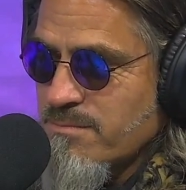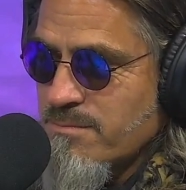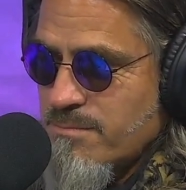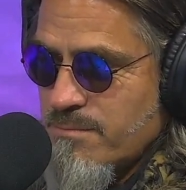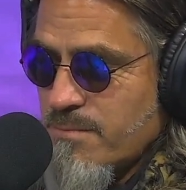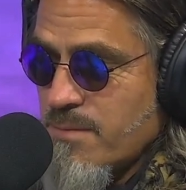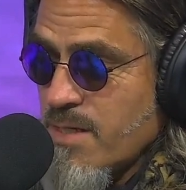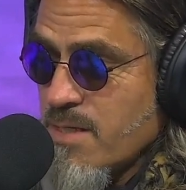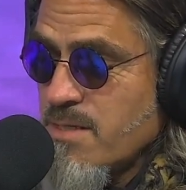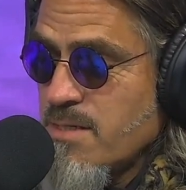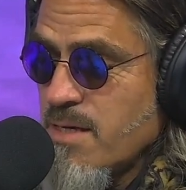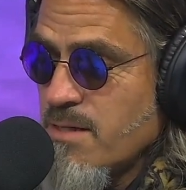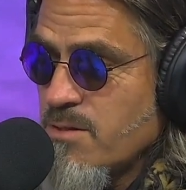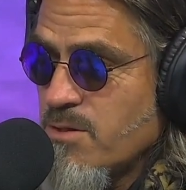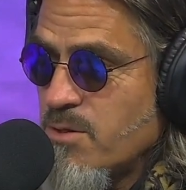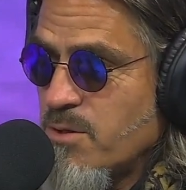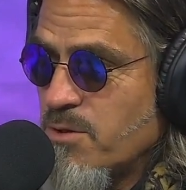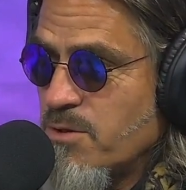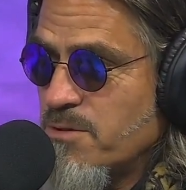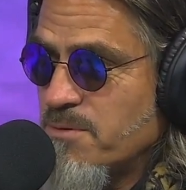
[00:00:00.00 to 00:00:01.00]
something
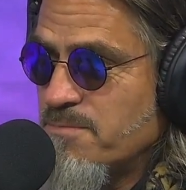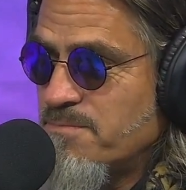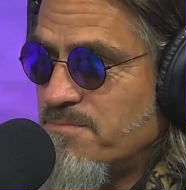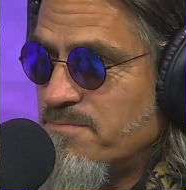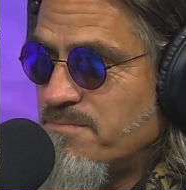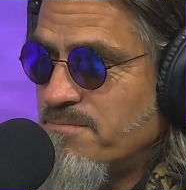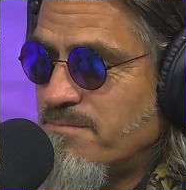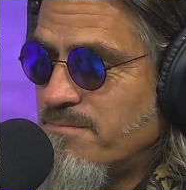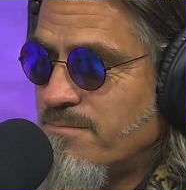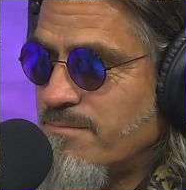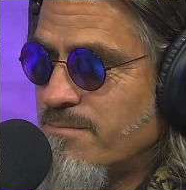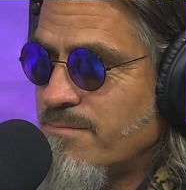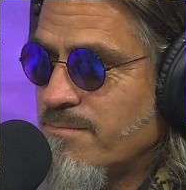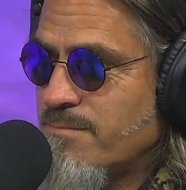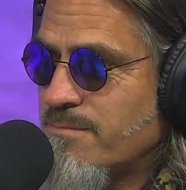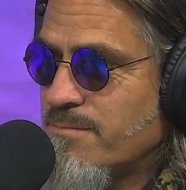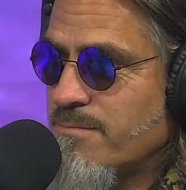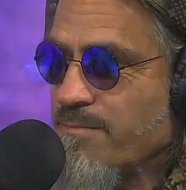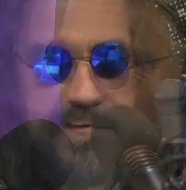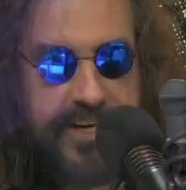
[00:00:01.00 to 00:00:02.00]
Sounds like that. Yeah,
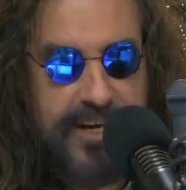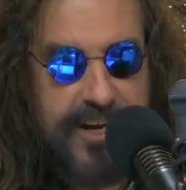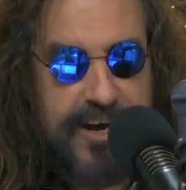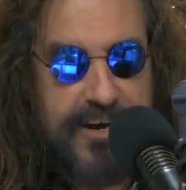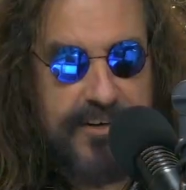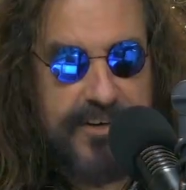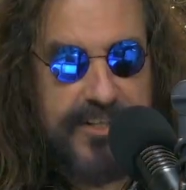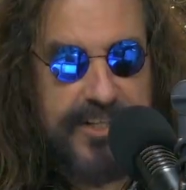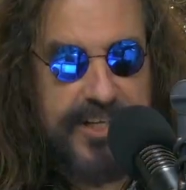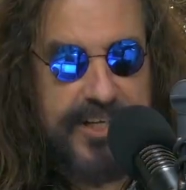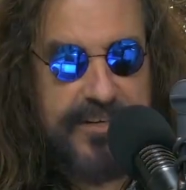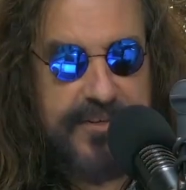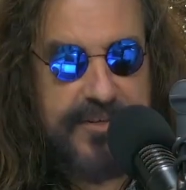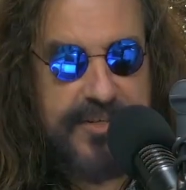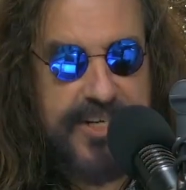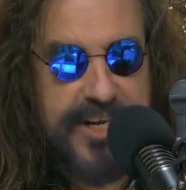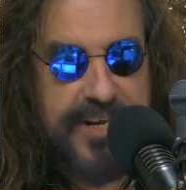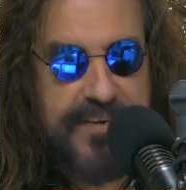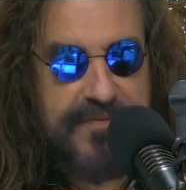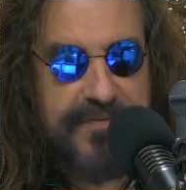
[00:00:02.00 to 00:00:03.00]
and along the
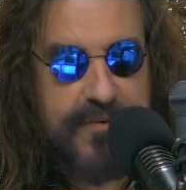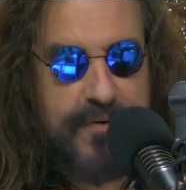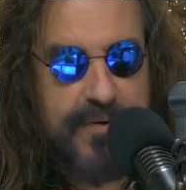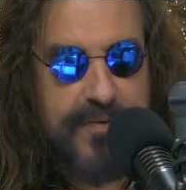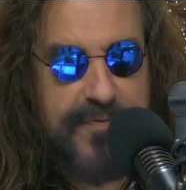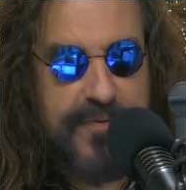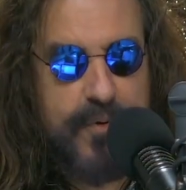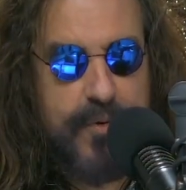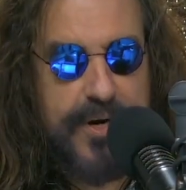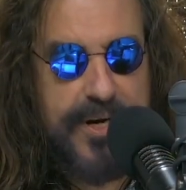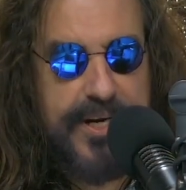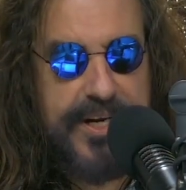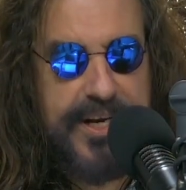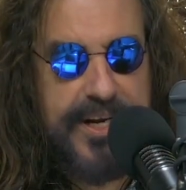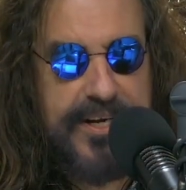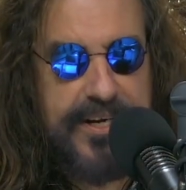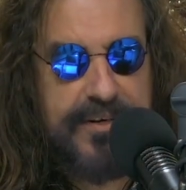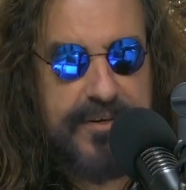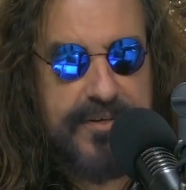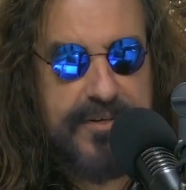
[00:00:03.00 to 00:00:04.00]
Interstate 440
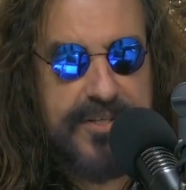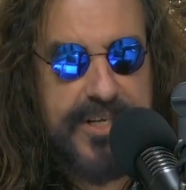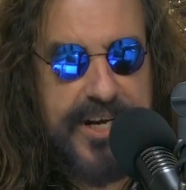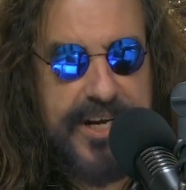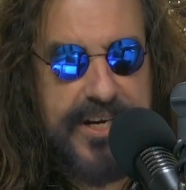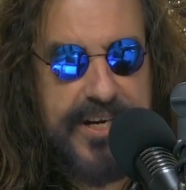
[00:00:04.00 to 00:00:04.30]
and Interstate